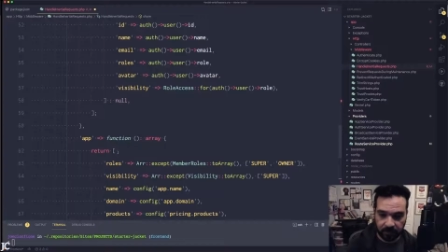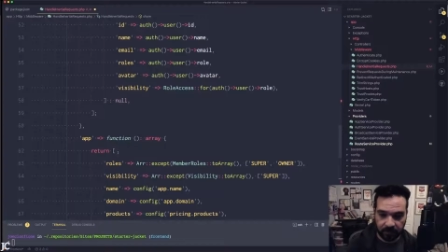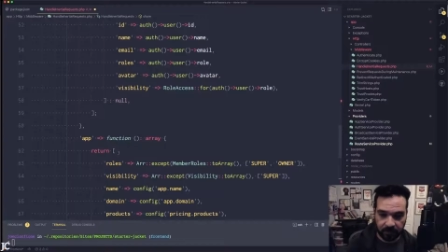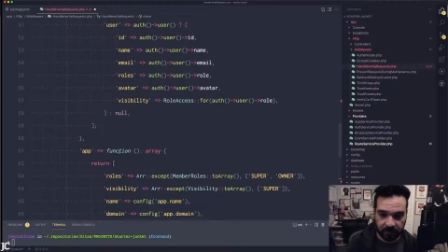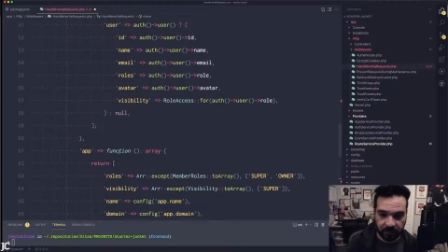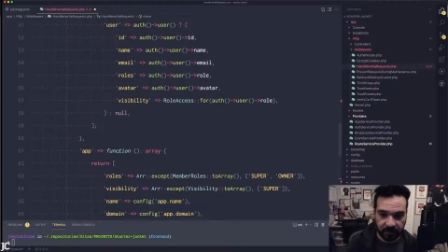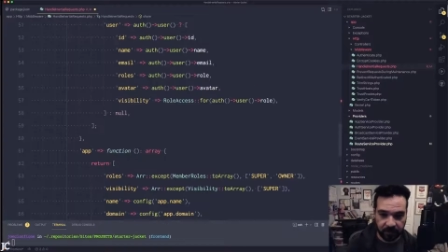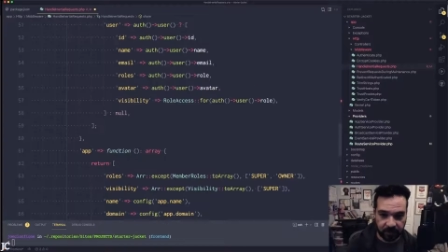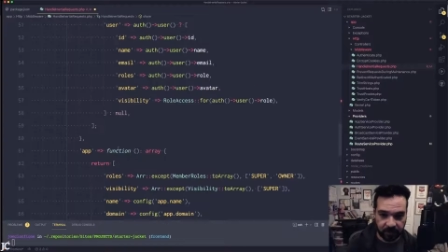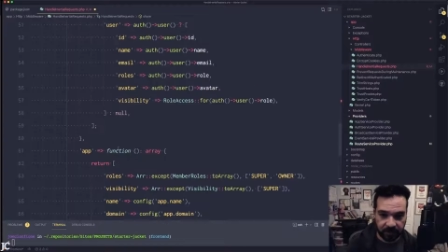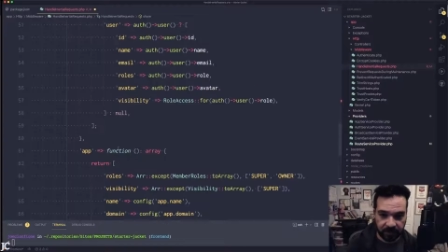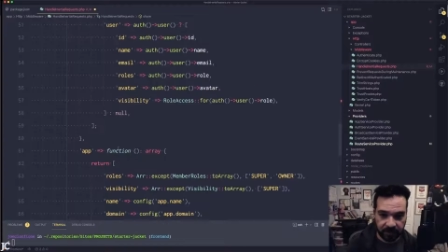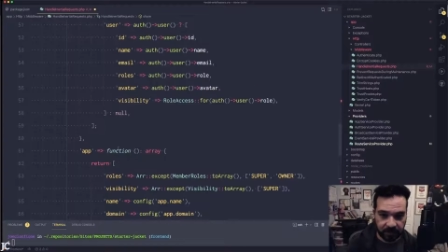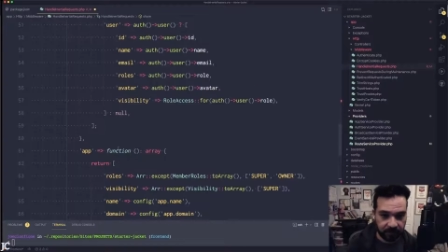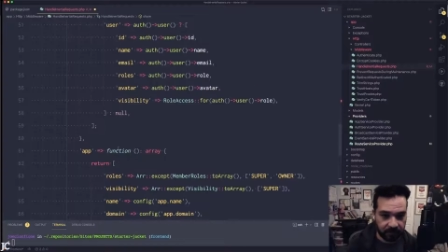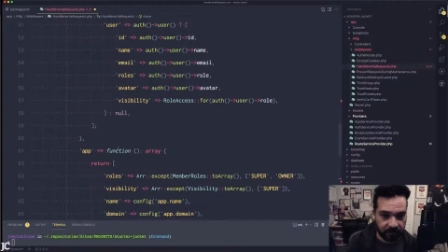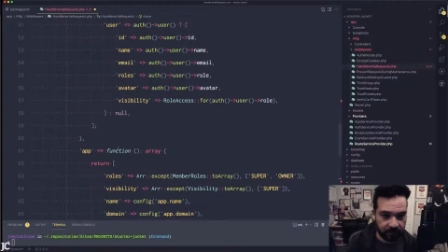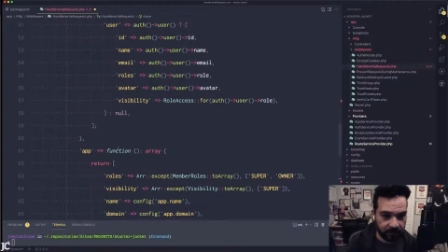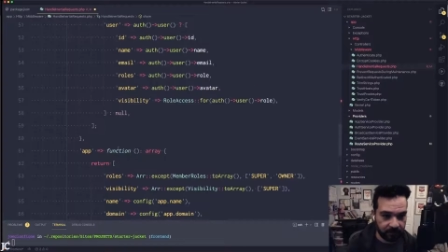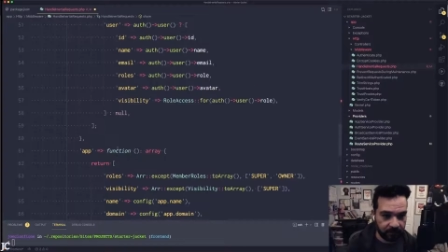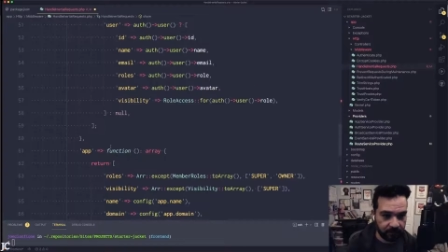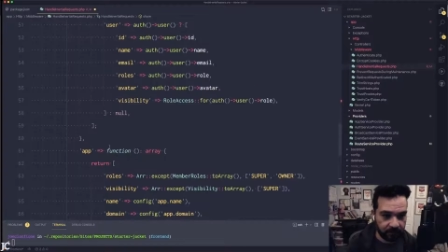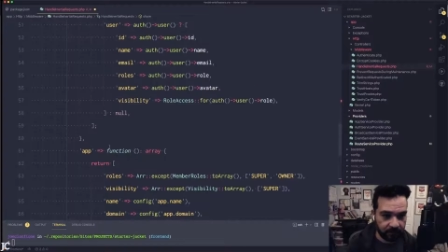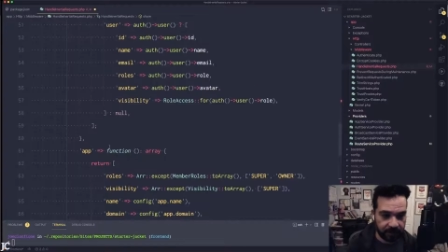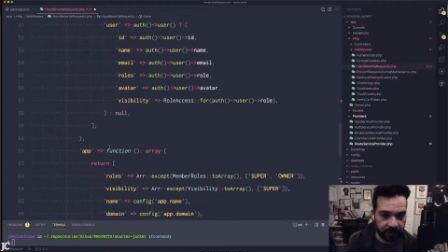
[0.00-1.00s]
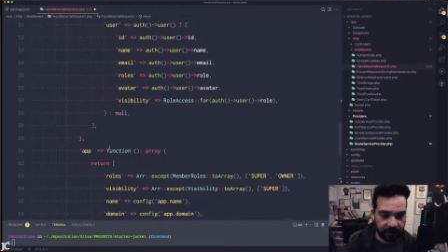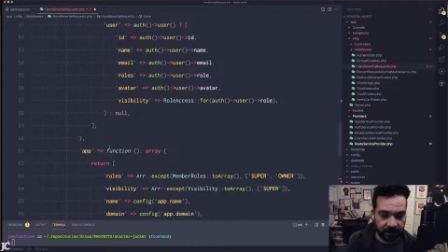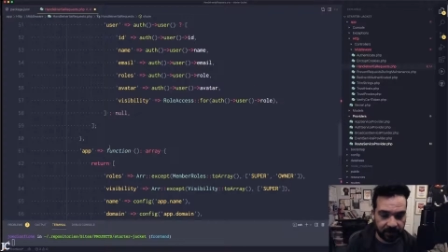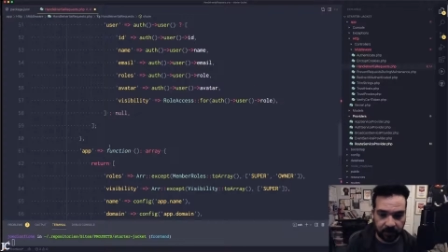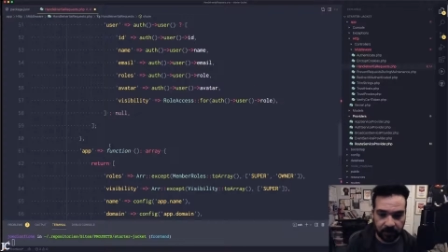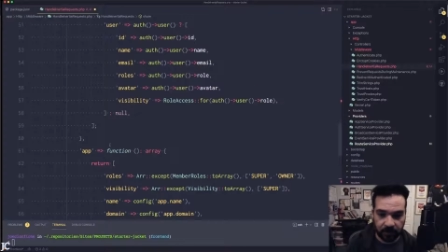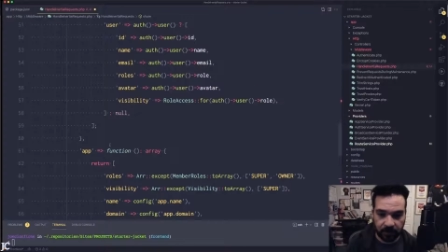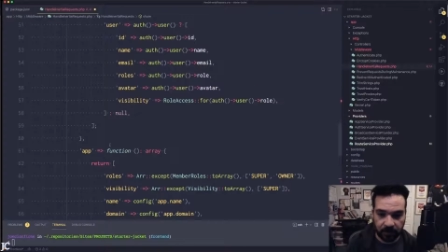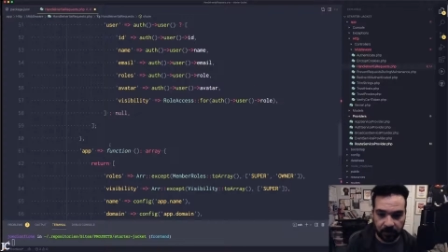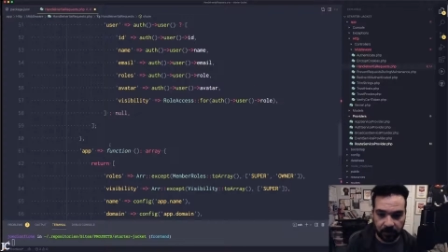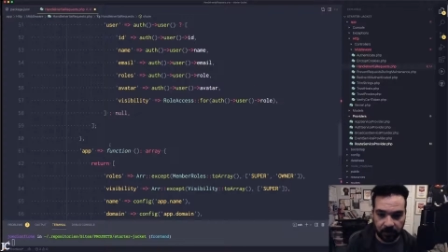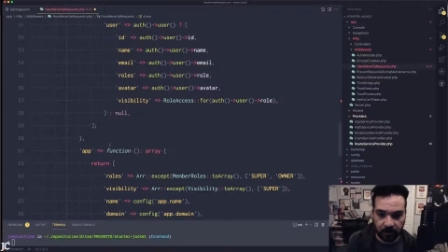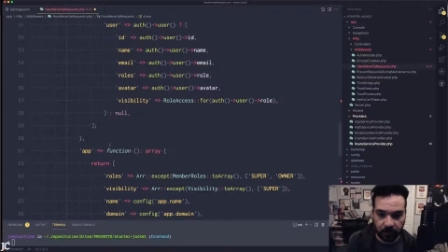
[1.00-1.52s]
don't listen to random
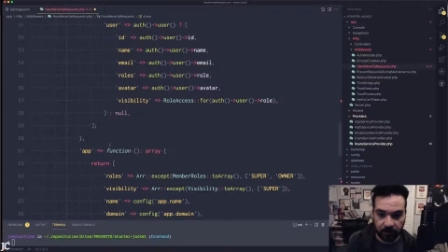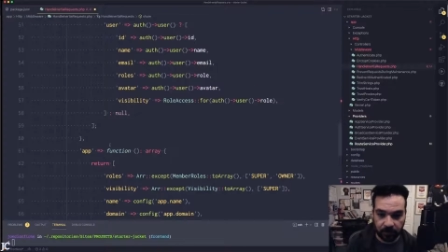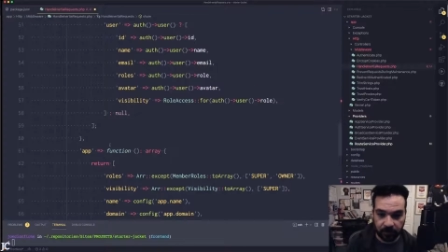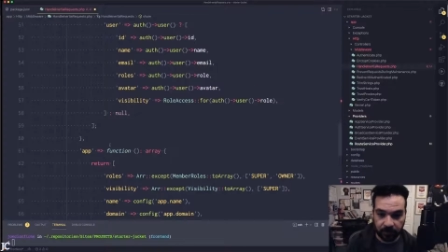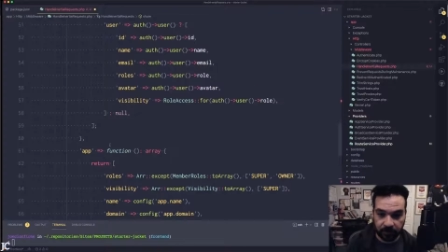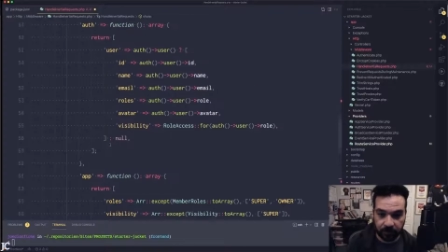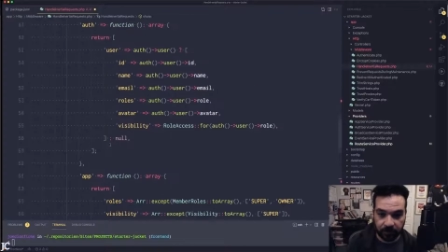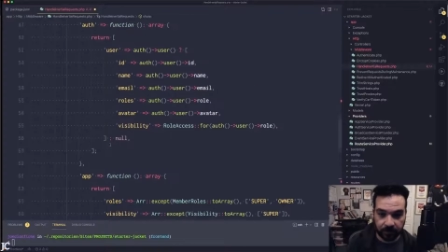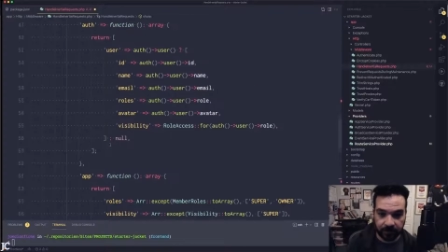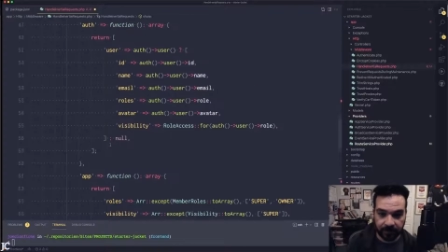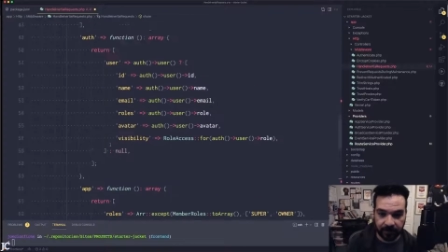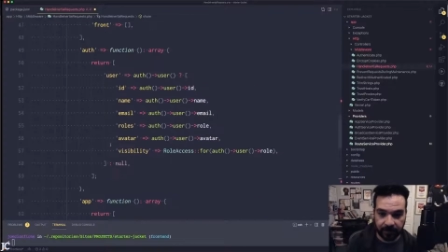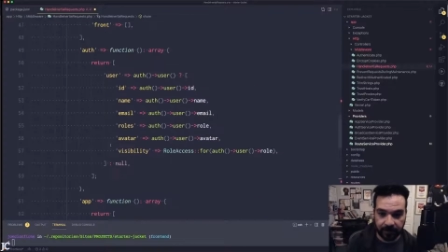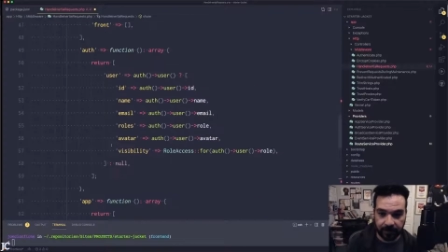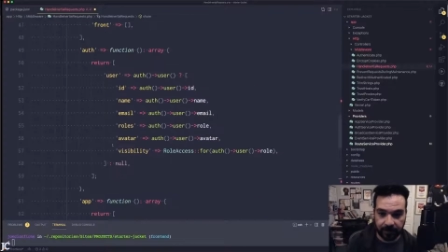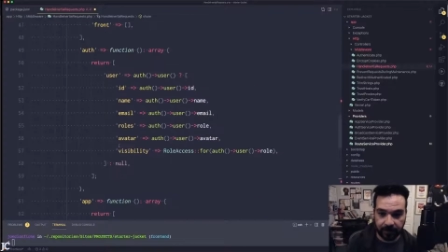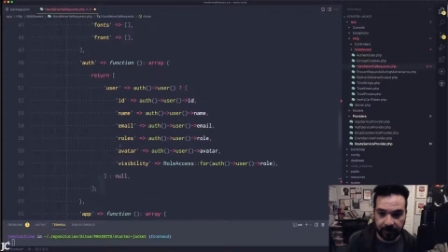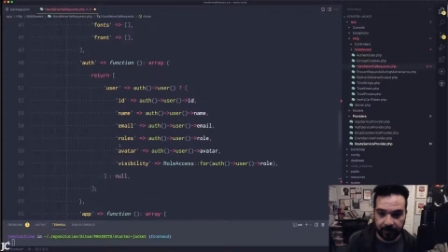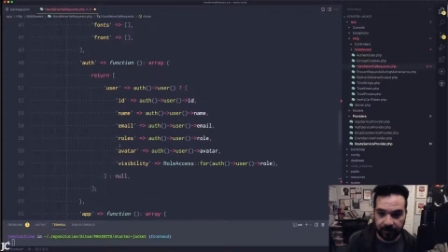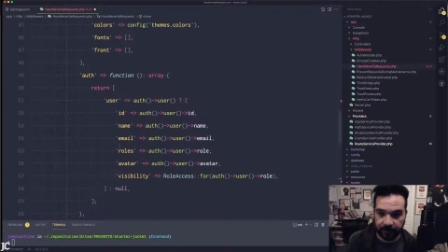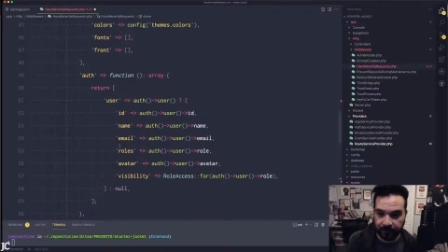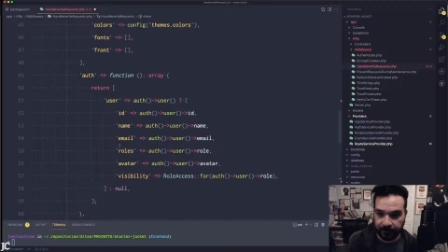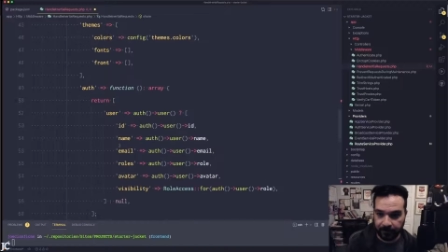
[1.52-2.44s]
YouTubers for advice.